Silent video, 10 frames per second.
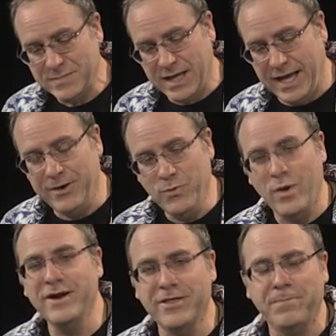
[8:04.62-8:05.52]
And one
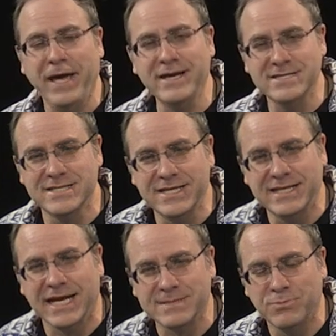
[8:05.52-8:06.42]
of the pages in the
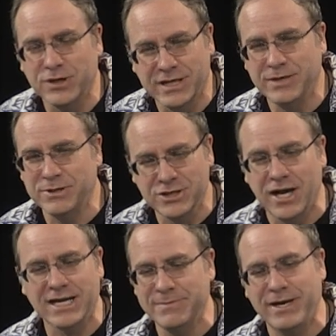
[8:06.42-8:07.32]
textbook, they were
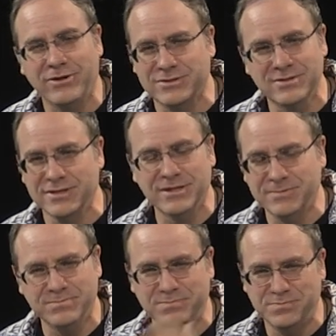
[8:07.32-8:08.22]
talking about the
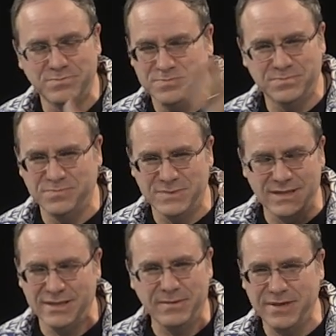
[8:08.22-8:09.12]

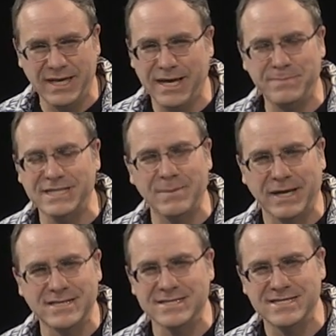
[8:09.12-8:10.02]

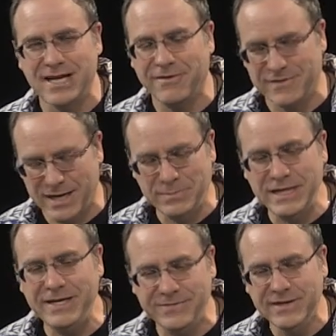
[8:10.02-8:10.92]
epidemics and stuff. And I
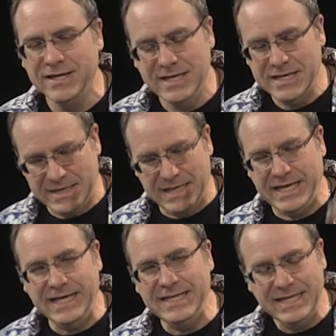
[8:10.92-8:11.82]
believe
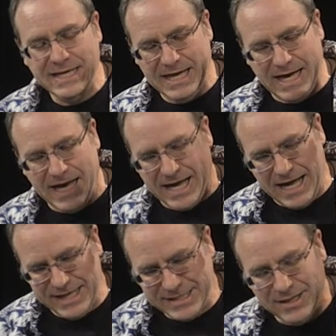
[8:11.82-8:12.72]

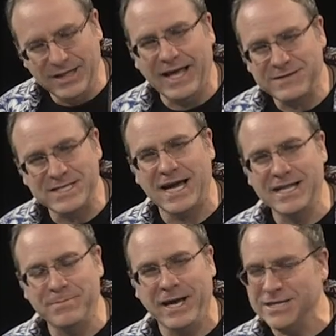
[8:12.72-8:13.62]
on the left side of the
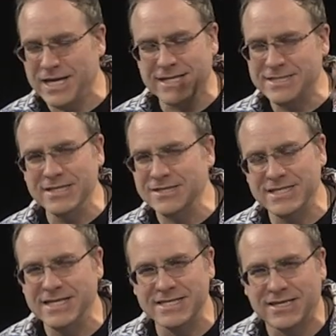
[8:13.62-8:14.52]
page, I can still
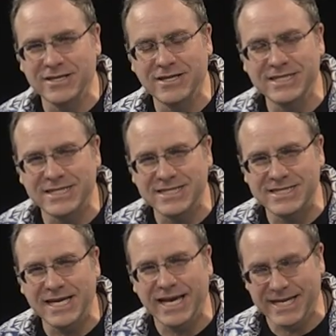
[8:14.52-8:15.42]
see this clearly to this
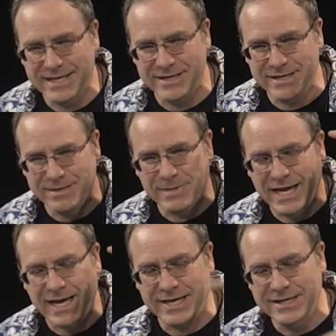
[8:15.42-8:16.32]
day in my
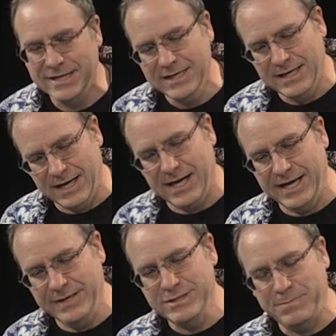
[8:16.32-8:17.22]
head.
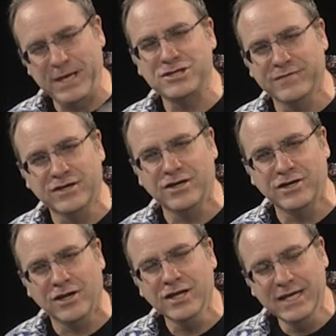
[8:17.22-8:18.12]
There was a picture of a
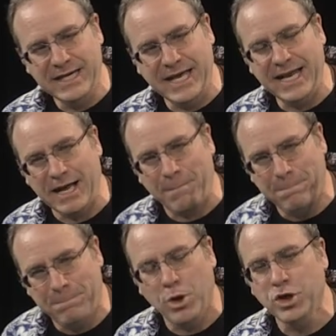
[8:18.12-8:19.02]
girl getting a
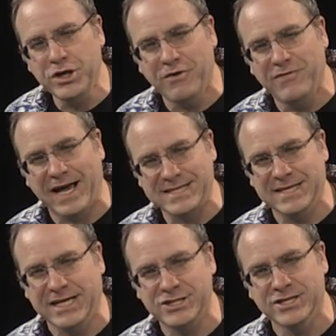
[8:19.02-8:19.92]
polio
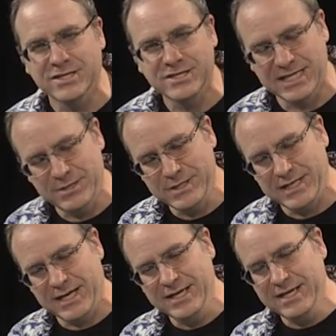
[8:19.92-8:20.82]
vaccination. So there was
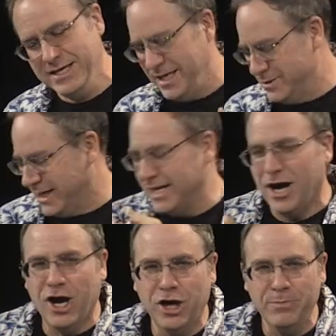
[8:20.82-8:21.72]
it was like an
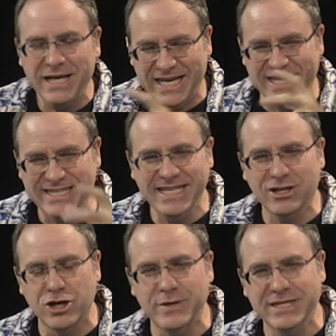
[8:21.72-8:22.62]
arm and a needle
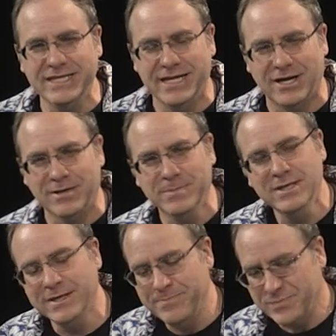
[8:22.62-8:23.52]
going into the arm.
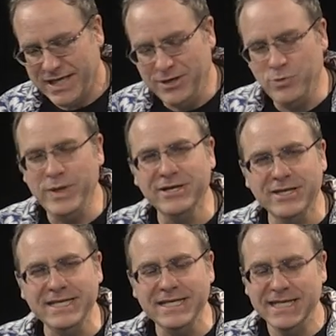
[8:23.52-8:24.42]
And
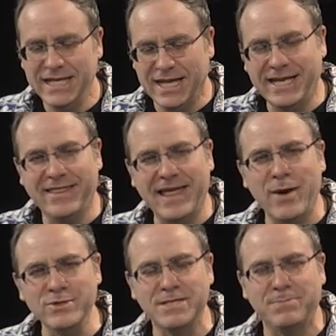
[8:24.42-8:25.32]
weirdly, like, that
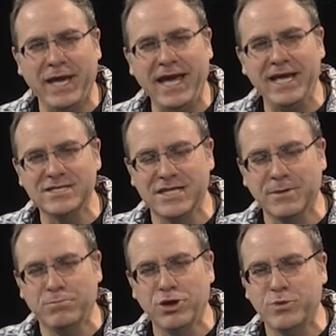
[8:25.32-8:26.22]
was the page that the
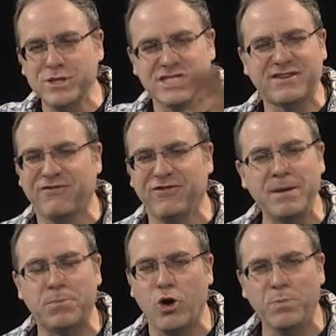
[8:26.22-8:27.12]
book would just
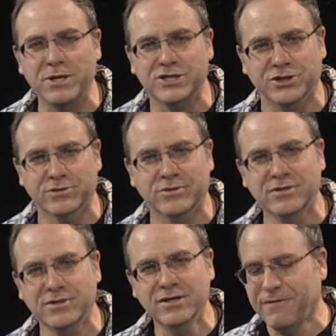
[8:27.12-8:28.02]
flip open to
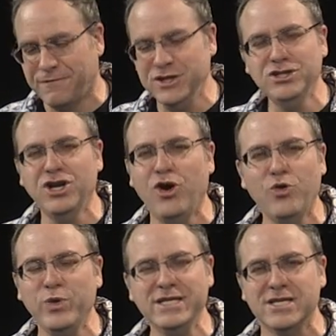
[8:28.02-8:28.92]
for no
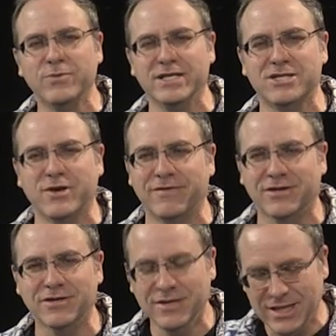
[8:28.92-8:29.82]
reason whatsoever.
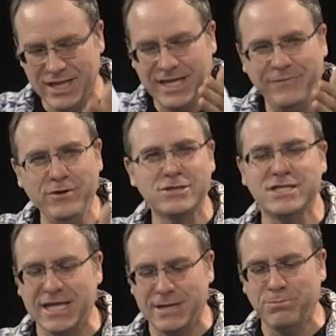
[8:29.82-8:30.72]
Like, if you
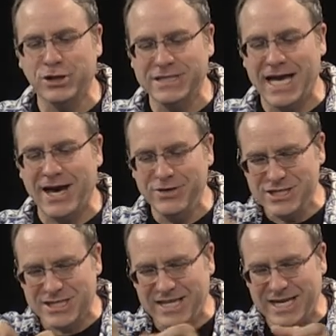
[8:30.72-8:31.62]
set the book down and
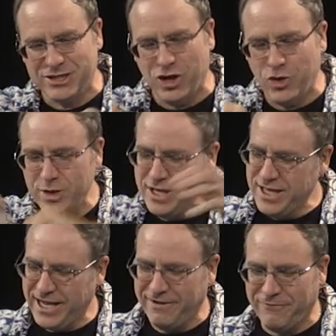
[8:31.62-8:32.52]
just let it go,
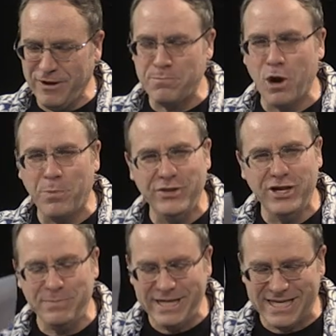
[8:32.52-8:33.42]
it'd flip open,
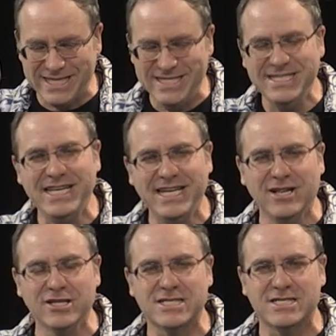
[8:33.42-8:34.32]
there'd be a
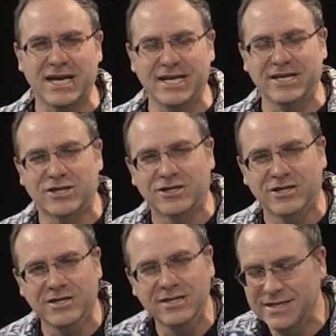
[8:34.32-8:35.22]
needle stuck in a
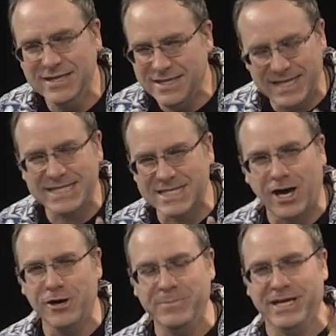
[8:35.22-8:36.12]
girl. That
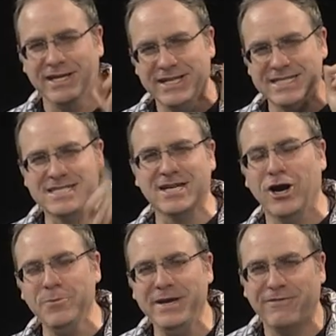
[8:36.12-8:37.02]
scarred me. That
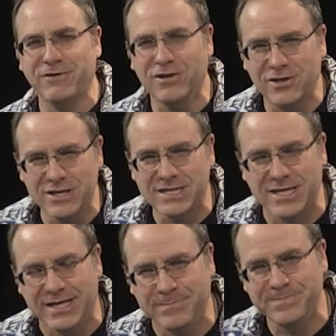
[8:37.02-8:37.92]
scarred me for a long
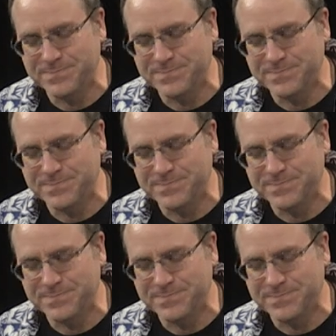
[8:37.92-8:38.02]
time.